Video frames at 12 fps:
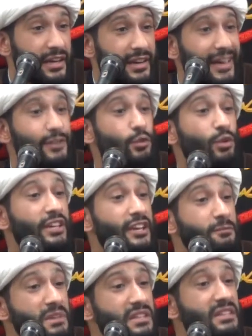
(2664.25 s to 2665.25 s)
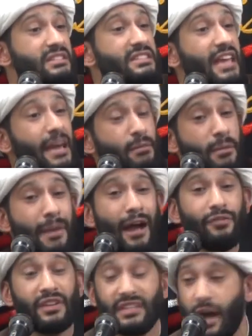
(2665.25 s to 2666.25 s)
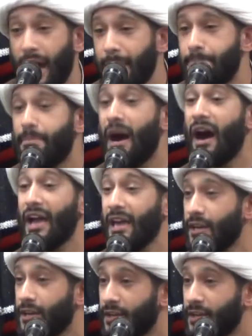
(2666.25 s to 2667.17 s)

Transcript: it will give me the same amount that I buy